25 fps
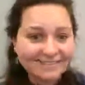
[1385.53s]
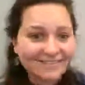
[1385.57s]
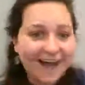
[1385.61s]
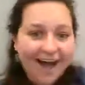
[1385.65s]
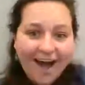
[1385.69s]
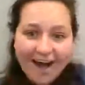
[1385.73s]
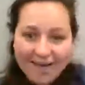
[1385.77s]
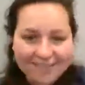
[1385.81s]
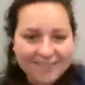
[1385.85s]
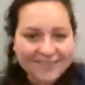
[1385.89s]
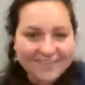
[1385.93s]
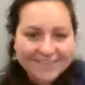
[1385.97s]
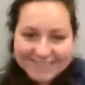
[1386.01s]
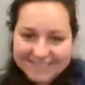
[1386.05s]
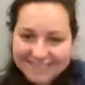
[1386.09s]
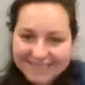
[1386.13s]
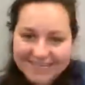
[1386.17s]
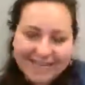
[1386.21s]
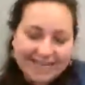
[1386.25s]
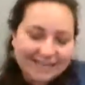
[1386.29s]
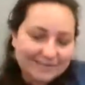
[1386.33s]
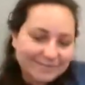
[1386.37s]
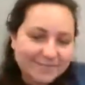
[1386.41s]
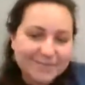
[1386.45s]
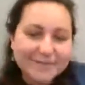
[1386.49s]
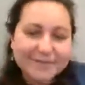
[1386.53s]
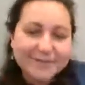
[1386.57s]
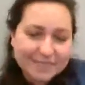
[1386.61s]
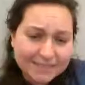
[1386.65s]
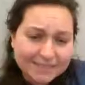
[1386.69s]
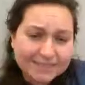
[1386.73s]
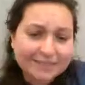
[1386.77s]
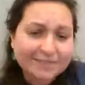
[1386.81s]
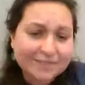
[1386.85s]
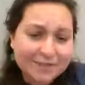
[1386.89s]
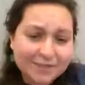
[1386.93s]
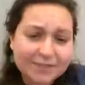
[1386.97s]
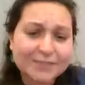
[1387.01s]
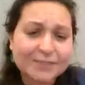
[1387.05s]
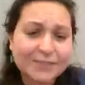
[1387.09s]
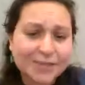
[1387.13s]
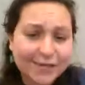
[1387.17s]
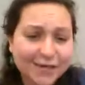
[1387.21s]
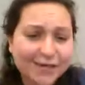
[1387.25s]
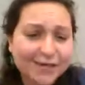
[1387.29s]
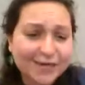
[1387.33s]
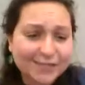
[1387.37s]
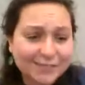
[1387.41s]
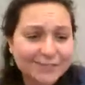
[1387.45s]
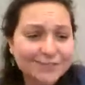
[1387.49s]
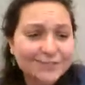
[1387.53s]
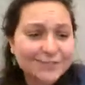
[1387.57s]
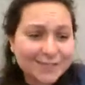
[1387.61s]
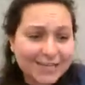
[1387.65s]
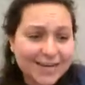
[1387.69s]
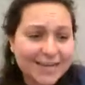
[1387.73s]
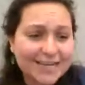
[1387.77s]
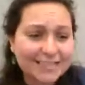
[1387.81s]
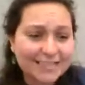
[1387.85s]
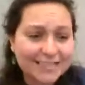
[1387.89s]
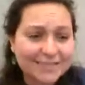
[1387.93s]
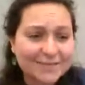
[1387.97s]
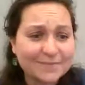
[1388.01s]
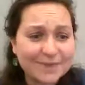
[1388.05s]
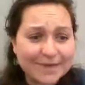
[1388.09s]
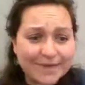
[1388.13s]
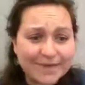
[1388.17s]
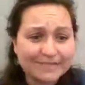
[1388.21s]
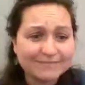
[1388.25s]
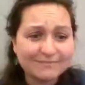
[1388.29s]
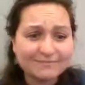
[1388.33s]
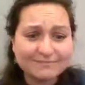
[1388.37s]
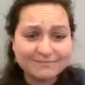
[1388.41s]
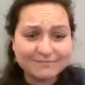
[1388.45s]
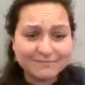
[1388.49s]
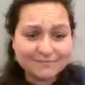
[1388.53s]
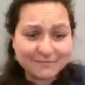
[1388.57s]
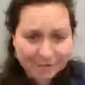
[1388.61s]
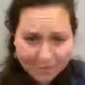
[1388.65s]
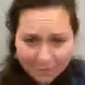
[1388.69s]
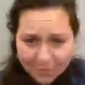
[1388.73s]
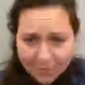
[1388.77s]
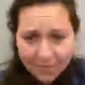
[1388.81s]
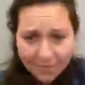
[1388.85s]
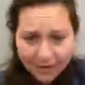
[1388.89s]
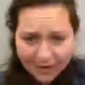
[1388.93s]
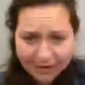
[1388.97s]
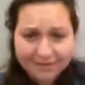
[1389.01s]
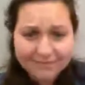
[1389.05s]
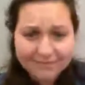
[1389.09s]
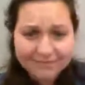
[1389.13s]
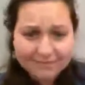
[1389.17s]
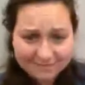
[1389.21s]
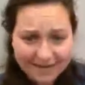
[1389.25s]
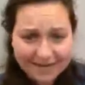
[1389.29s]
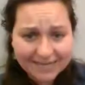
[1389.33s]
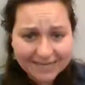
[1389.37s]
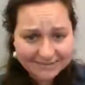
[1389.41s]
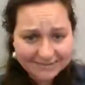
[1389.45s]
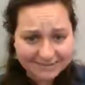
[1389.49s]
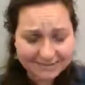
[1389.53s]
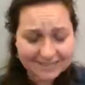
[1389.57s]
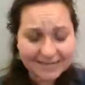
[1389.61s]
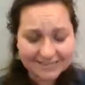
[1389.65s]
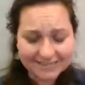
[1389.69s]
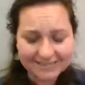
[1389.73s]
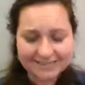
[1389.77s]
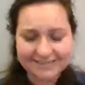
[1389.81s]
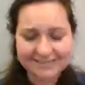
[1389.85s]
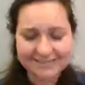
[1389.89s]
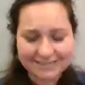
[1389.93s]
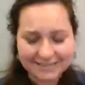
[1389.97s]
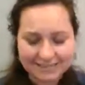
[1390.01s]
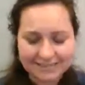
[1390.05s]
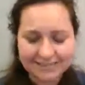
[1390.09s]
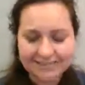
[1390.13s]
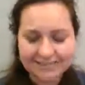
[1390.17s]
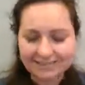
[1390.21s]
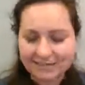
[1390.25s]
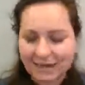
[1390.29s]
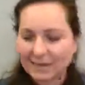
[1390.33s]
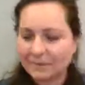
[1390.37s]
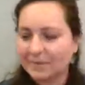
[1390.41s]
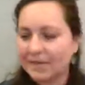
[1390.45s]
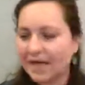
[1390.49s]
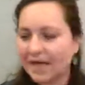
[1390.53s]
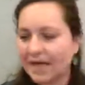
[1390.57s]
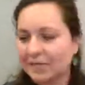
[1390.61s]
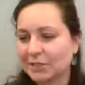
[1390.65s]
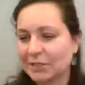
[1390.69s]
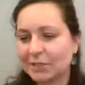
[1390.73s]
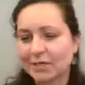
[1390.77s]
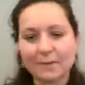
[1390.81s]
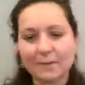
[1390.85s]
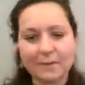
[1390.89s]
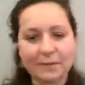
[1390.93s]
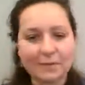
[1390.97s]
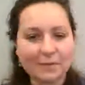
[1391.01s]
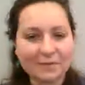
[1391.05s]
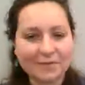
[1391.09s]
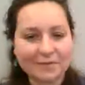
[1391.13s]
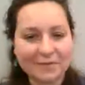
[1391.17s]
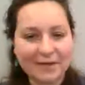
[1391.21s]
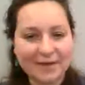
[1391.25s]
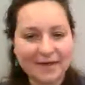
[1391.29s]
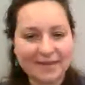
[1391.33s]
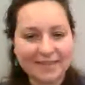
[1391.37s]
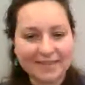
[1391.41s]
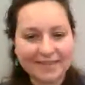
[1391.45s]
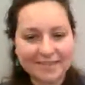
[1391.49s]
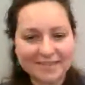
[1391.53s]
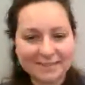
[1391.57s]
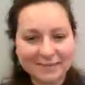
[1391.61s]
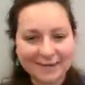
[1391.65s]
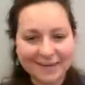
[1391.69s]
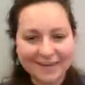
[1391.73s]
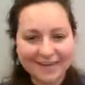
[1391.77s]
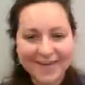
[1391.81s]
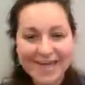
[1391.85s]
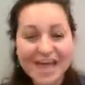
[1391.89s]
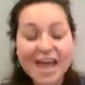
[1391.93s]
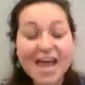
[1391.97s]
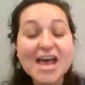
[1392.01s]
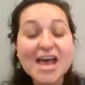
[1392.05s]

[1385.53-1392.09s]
Obviously, because if there's a curse, she has to meet a boy, right? Yes, I'm glad you're coming with me on this one.